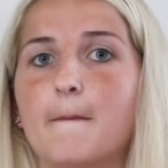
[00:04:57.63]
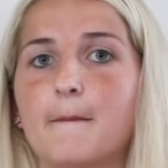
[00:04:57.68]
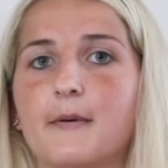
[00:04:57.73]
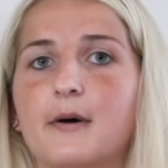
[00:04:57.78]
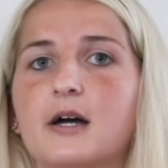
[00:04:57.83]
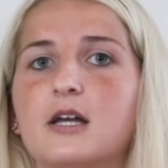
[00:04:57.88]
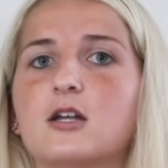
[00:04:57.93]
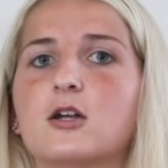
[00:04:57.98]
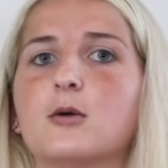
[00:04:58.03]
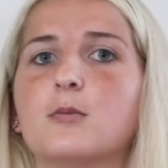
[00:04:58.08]

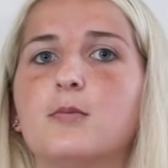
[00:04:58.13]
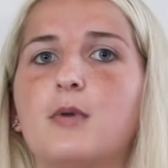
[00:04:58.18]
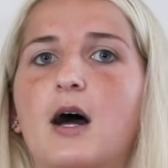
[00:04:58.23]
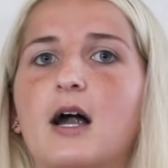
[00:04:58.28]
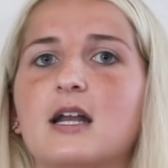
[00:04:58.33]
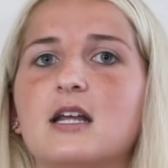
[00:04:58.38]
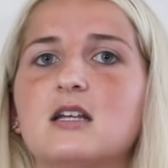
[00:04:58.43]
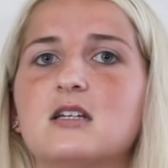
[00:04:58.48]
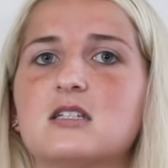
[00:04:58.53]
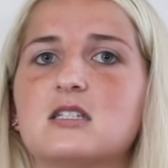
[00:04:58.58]
but your
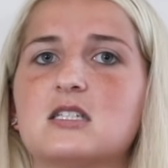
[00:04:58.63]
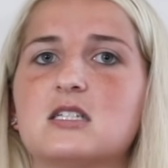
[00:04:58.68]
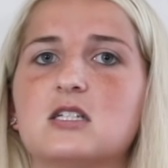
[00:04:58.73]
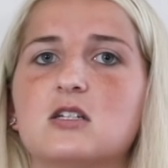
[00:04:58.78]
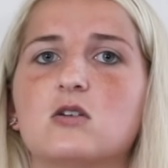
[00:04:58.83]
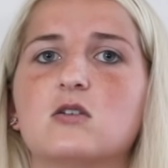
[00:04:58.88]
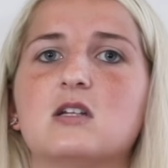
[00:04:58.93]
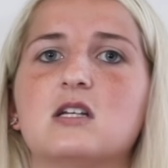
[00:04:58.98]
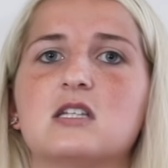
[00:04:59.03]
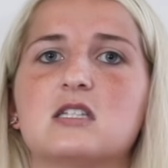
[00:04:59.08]
body
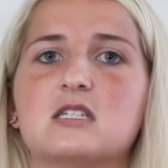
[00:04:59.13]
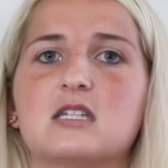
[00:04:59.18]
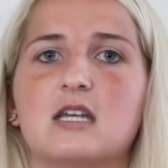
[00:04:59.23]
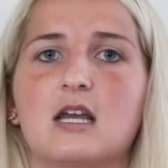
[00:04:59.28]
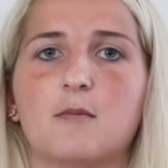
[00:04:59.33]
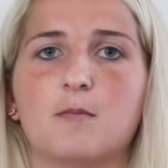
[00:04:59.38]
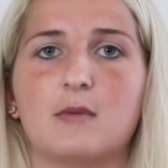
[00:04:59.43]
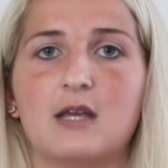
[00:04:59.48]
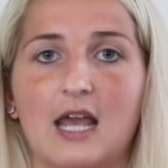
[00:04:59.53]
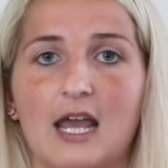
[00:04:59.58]
still needs
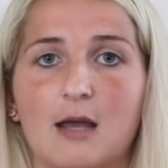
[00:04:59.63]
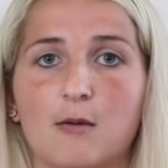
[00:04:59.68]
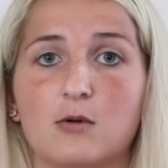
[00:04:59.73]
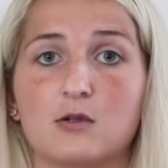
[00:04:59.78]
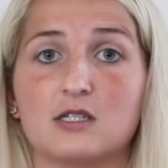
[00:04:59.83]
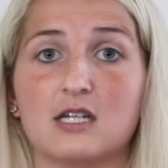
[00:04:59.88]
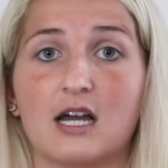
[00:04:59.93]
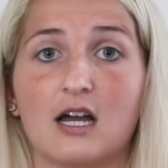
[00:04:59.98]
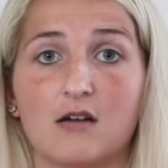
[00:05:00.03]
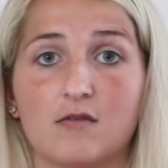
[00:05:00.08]
to be
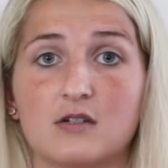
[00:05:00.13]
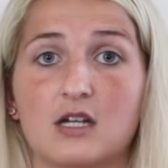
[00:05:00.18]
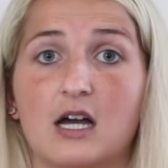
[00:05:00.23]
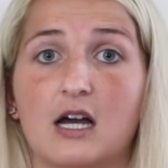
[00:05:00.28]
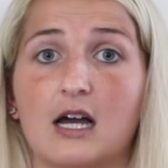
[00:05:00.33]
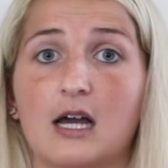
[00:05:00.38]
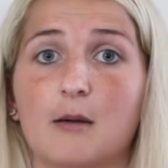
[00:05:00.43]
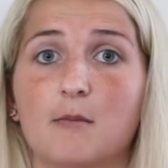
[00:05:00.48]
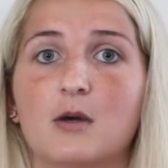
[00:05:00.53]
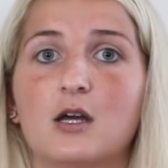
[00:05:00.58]
able to have
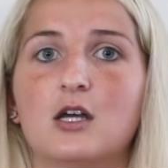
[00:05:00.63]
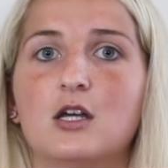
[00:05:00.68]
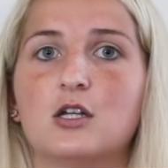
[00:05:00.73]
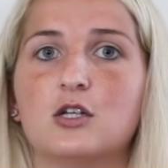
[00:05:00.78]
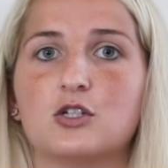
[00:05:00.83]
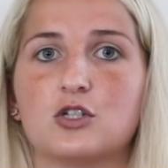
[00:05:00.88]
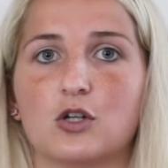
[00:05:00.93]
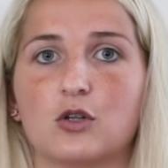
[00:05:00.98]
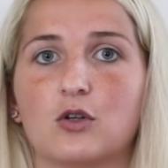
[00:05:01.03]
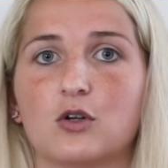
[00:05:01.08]
time
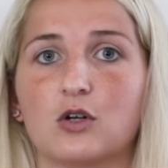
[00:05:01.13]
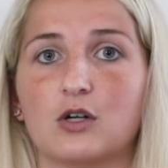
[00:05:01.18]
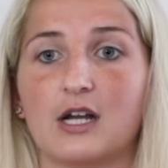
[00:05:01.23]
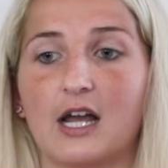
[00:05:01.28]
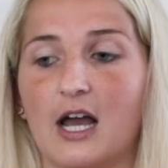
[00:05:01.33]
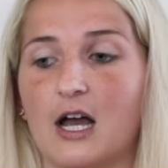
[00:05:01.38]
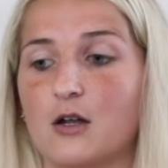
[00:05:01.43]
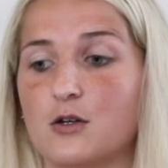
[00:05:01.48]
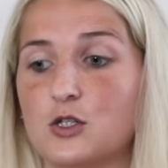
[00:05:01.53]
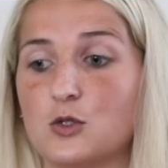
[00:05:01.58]
to learn
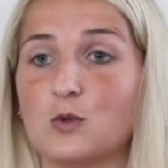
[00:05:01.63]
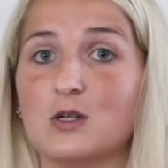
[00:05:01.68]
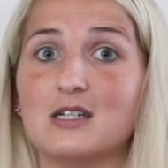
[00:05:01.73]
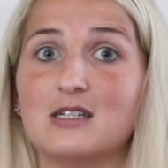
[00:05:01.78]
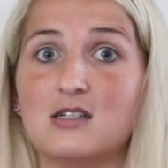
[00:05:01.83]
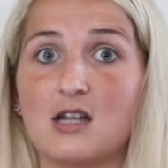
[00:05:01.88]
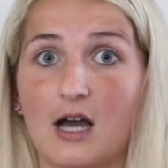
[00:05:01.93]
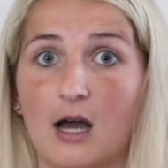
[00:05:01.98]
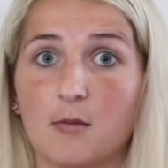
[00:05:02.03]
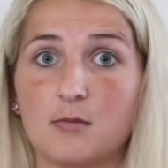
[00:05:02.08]
how to
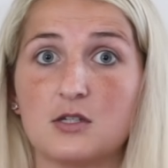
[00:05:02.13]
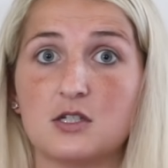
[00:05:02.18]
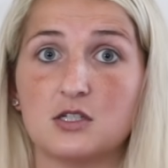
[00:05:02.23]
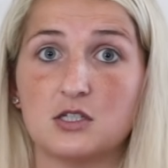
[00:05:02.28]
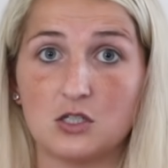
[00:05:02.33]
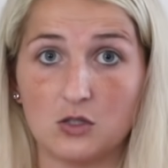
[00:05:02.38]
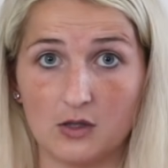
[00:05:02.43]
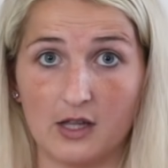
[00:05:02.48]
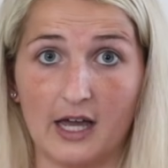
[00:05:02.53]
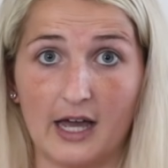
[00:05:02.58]

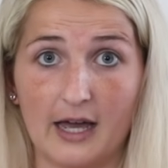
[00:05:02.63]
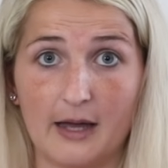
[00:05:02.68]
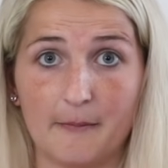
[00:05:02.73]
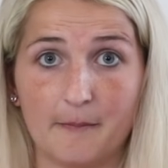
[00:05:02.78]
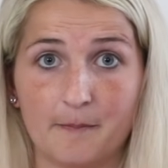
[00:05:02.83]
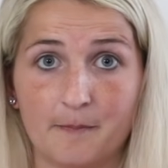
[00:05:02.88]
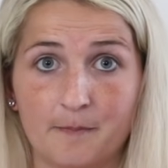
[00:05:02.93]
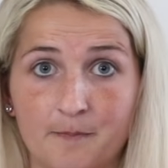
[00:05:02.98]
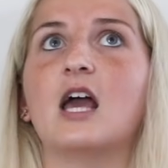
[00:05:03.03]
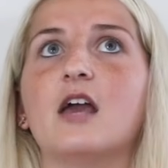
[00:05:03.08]
adapt to that.